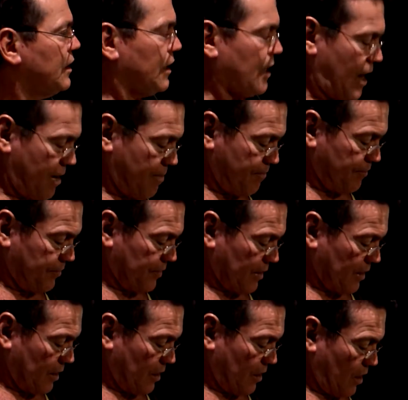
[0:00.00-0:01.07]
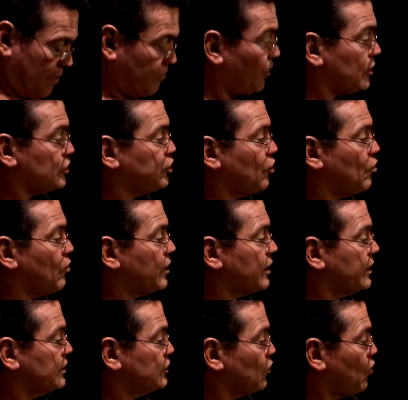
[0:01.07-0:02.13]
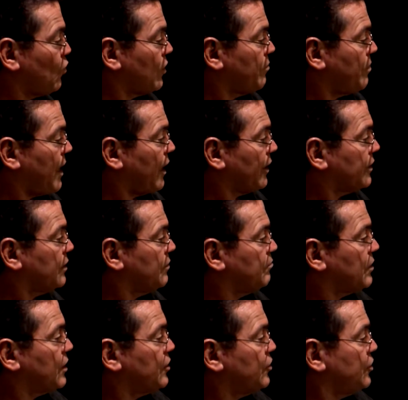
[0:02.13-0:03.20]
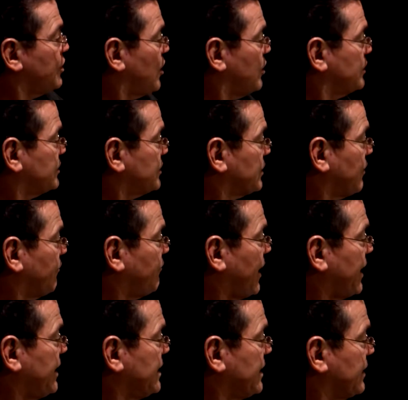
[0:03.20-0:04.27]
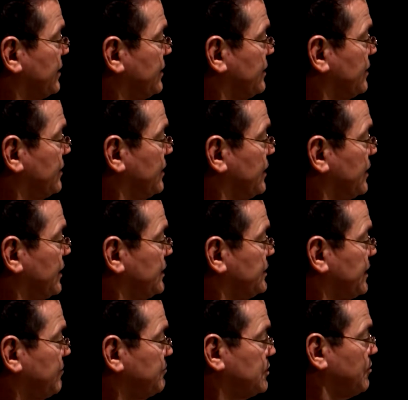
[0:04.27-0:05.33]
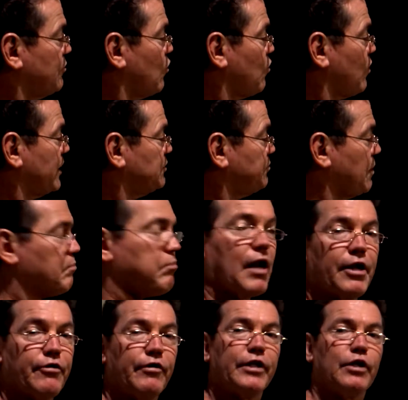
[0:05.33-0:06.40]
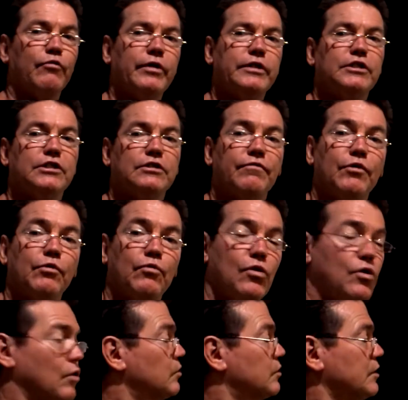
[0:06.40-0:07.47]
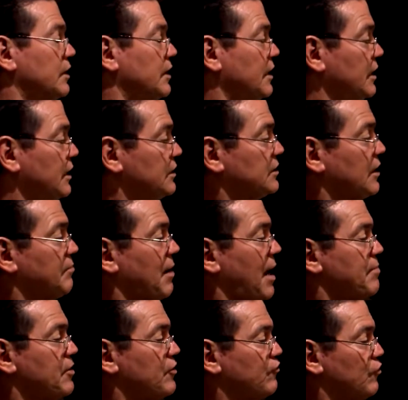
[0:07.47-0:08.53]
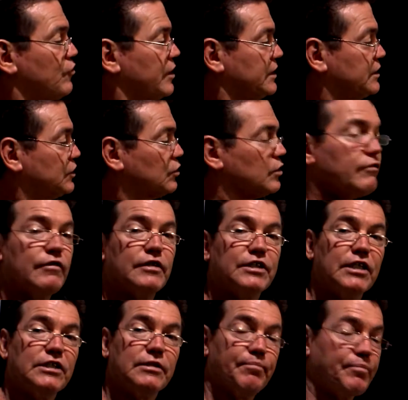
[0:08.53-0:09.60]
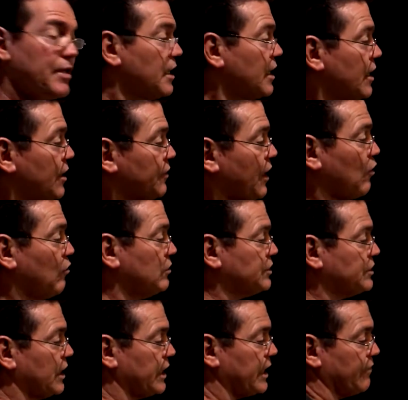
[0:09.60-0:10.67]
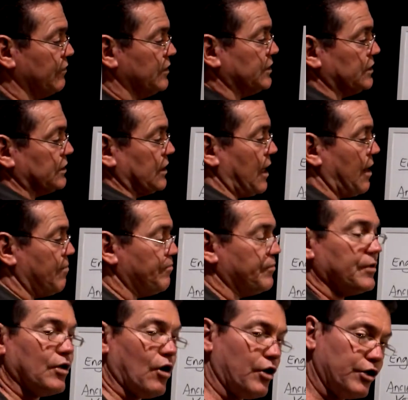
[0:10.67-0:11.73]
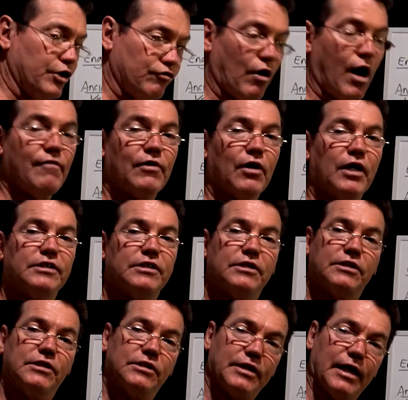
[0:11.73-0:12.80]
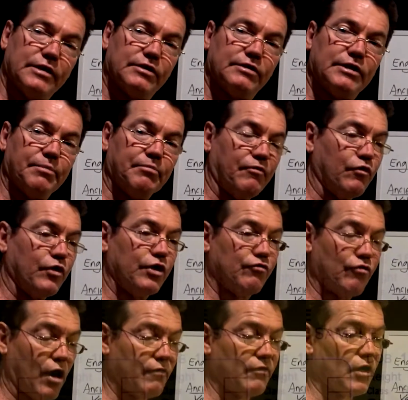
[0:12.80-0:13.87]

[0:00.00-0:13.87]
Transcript: I'm not sure what it is all about, but I do notice that the Vatican seems to always be plundering the riches of the world. So maybe through this sort of a system. They also give us, on your driver licenses, as I said before, your driver